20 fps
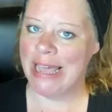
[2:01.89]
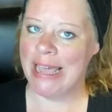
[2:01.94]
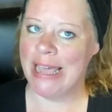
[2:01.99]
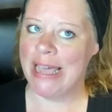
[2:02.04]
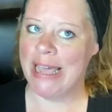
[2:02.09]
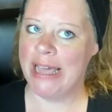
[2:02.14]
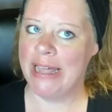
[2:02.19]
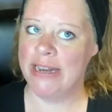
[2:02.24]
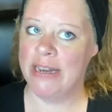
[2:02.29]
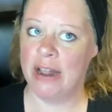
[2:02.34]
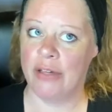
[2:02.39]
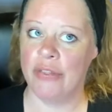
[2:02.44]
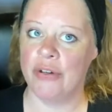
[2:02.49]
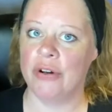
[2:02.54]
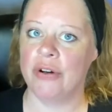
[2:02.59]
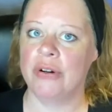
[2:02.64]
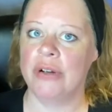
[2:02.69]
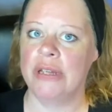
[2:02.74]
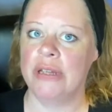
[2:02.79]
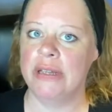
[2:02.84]

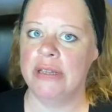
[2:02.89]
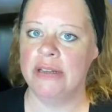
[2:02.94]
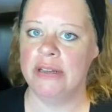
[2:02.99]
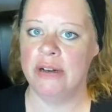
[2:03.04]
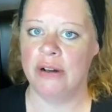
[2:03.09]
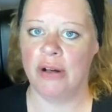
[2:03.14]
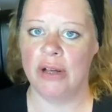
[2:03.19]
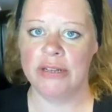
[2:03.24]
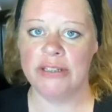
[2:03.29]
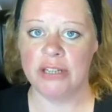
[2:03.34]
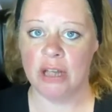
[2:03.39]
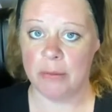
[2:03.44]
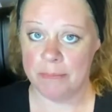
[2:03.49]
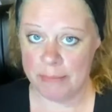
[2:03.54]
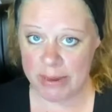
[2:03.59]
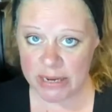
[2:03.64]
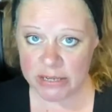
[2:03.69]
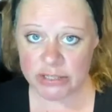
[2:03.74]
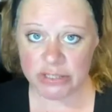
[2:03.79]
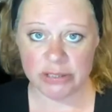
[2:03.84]
another, a
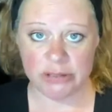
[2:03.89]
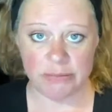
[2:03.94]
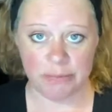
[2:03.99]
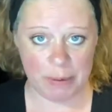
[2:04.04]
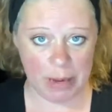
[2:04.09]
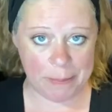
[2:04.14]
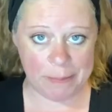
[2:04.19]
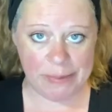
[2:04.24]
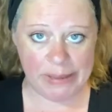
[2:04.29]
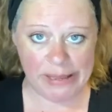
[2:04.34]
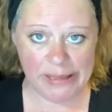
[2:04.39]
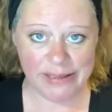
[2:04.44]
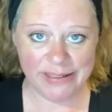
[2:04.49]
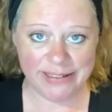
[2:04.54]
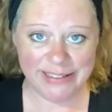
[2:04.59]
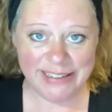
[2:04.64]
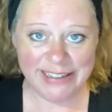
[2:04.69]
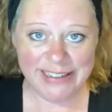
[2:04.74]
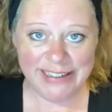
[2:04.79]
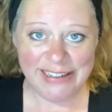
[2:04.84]
Dalmatian puppy.
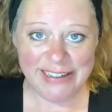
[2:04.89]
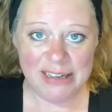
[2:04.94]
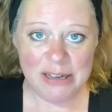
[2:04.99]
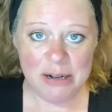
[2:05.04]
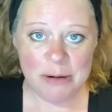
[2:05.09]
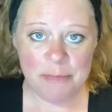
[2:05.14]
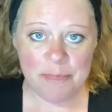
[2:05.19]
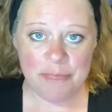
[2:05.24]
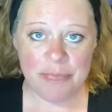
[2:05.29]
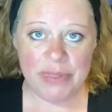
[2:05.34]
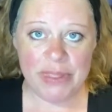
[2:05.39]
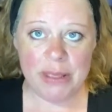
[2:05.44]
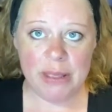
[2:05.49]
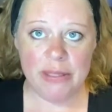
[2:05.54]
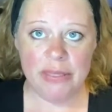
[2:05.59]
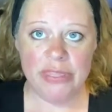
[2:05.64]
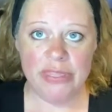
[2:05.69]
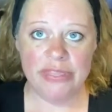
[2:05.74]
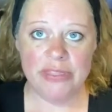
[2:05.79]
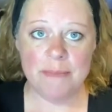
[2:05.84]

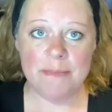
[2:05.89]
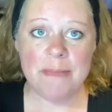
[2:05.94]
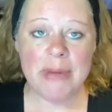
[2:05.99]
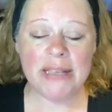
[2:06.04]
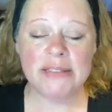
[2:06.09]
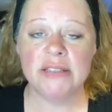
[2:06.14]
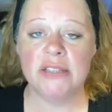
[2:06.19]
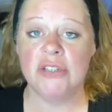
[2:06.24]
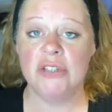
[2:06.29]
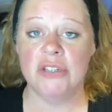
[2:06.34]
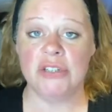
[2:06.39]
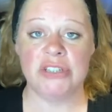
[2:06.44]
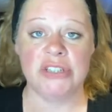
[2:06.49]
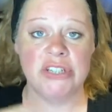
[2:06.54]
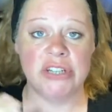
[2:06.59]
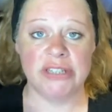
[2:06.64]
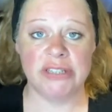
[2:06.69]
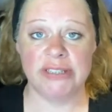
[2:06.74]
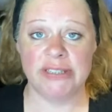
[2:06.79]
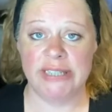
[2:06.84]
The message is
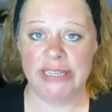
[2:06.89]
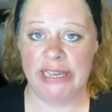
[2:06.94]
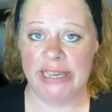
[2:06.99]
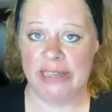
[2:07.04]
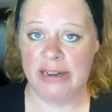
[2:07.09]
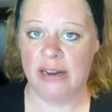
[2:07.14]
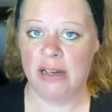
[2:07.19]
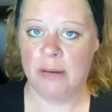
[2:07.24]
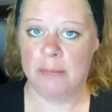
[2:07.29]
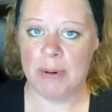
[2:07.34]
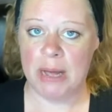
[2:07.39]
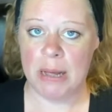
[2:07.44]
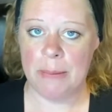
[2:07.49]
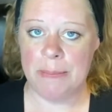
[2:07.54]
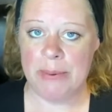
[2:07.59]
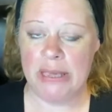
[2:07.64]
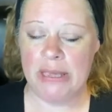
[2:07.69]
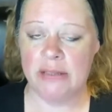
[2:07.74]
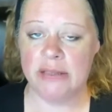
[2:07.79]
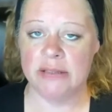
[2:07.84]
just to get a
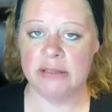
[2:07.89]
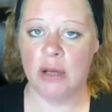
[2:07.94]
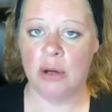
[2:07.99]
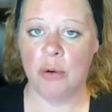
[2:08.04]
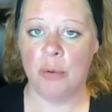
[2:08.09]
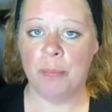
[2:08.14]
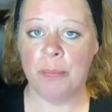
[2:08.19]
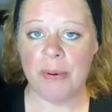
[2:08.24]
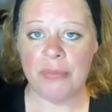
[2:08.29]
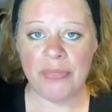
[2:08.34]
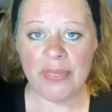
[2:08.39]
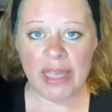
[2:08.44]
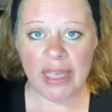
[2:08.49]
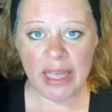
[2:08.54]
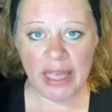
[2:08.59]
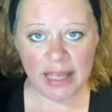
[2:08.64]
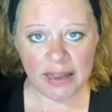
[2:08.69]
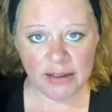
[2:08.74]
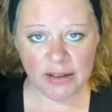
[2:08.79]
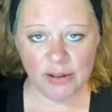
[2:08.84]
puppy. But they
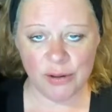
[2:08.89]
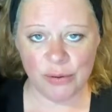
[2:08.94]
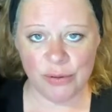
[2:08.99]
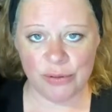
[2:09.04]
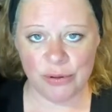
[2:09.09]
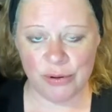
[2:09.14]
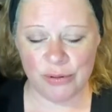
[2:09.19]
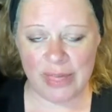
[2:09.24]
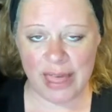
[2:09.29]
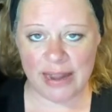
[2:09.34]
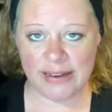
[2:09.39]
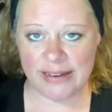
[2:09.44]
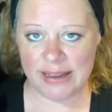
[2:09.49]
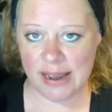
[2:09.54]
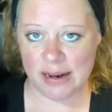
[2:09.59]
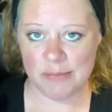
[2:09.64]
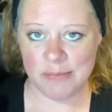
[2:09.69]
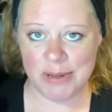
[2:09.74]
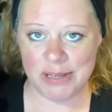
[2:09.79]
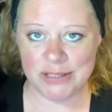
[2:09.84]
had to go through that
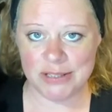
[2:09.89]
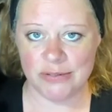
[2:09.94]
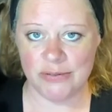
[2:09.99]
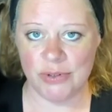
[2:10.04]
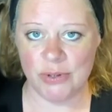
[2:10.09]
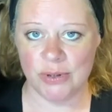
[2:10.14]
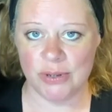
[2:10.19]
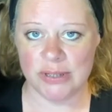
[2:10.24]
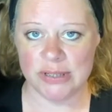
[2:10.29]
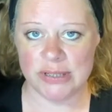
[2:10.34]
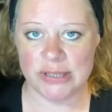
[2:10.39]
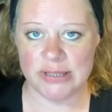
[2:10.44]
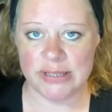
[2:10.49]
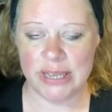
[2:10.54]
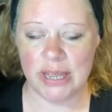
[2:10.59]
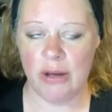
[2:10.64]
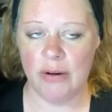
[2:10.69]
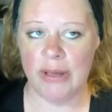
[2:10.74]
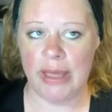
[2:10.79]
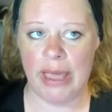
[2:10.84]
database of yours and
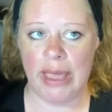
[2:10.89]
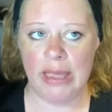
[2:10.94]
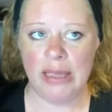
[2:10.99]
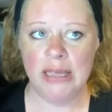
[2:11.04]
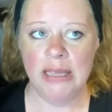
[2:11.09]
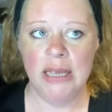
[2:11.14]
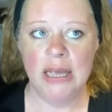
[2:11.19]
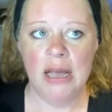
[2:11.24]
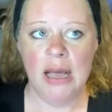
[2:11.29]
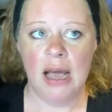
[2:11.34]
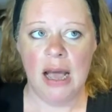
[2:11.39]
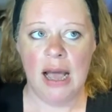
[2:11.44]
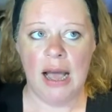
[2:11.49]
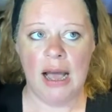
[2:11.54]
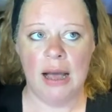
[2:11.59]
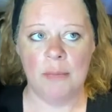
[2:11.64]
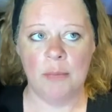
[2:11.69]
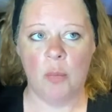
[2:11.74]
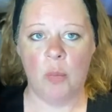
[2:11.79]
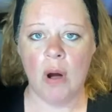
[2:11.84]
say, okay,
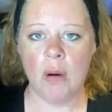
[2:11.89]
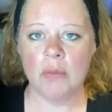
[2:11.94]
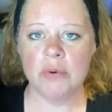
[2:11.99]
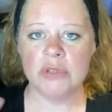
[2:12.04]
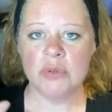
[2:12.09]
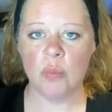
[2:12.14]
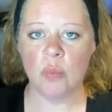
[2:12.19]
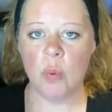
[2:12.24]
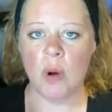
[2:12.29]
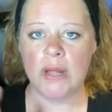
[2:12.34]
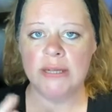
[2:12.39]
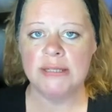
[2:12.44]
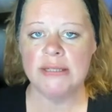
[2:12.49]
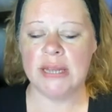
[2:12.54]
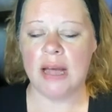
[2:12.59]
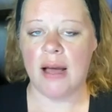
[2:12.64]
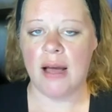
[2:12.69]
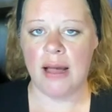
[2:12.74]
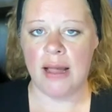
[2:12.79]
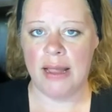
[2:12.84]
what was one
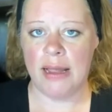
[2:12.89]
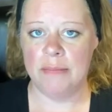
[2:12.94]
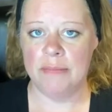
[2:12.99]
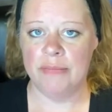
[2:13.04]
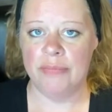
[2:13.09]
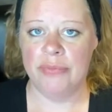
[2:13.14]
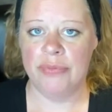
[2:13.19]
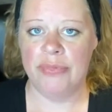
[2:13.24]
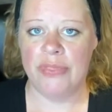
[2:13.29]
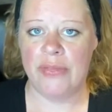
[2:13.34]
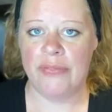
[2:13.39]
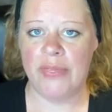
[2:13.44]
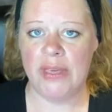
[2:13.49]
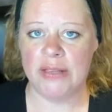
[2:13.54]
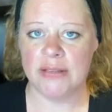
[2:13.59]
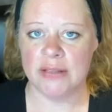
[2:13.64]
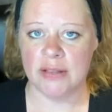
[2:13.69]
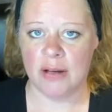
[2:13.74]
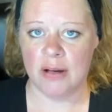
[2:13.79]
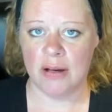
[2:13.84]
time that they
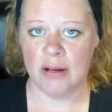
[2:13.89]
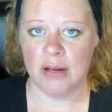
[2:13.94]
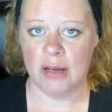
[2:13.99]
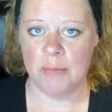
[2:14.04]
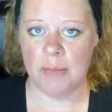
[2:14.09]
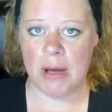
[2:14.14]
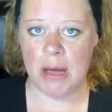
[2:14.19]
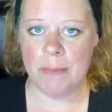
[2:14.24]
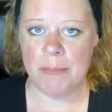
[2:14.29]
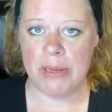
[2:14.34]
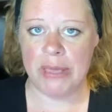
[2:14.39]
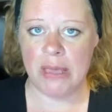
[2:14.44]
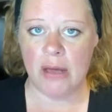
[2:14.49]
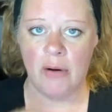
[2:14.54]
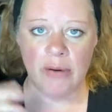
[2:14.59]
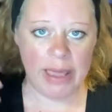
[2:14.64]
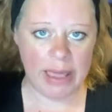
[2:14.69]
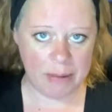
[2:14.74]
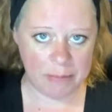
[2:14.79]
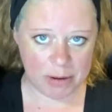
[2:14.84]
saw a puppy?
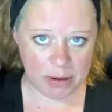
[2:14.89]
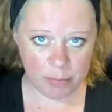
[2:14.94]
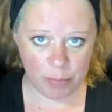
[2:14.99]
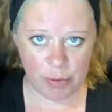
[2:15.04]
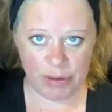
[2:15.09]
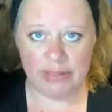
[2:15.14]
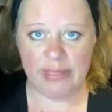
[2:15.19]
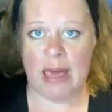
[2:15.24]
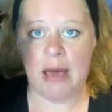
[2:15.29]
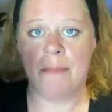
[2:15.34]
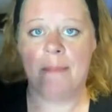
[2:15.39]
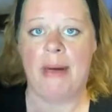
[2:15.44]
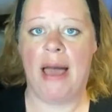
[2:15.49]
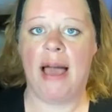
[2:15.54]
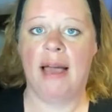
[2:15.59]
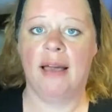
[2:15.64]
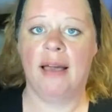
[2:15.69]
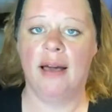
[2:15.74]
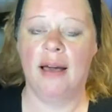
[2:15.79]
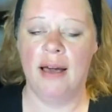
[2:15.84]
Okay, I'm gonna bring that
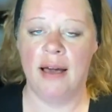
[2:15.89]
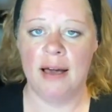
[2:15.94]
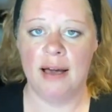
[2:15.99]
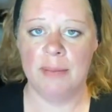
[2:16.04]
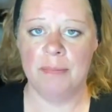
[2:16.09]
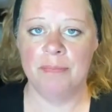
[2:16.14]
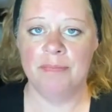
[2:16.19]
back up.